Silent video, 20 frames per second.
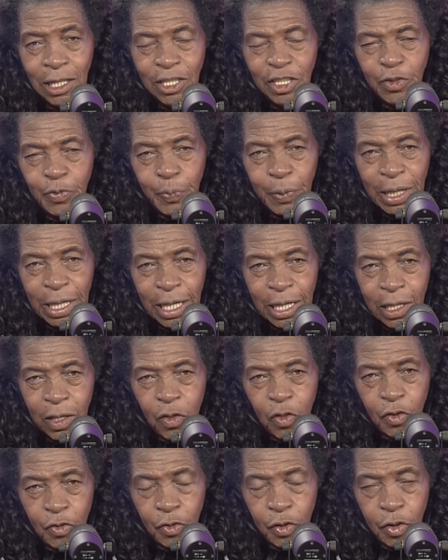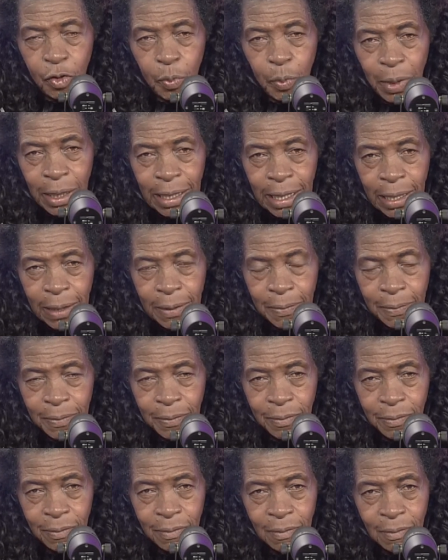speaking through me
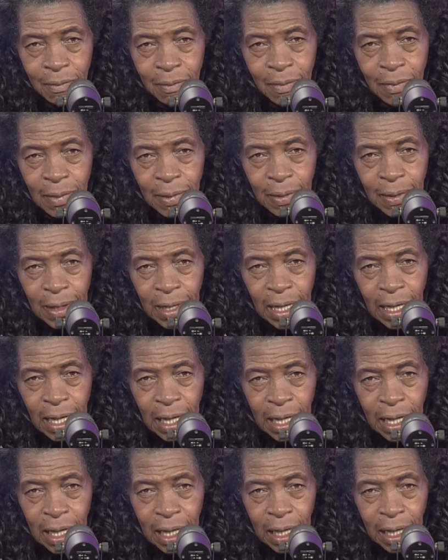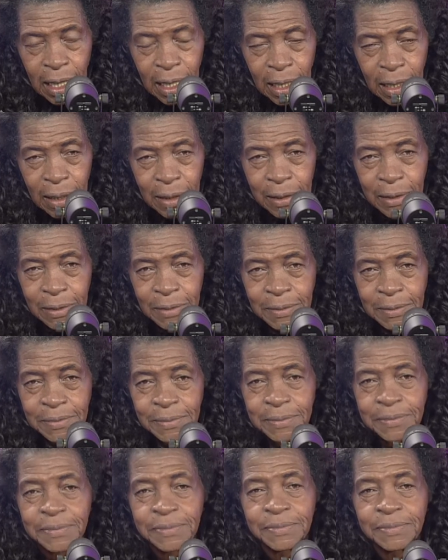
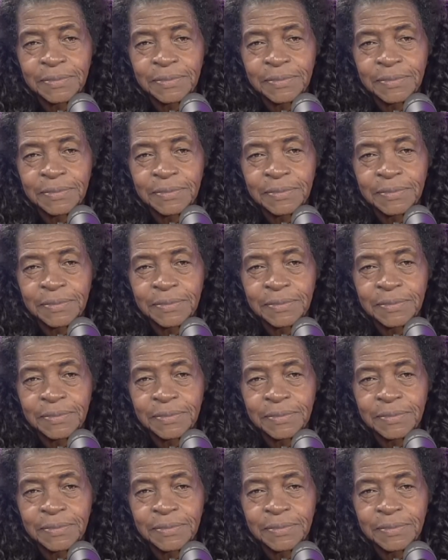um,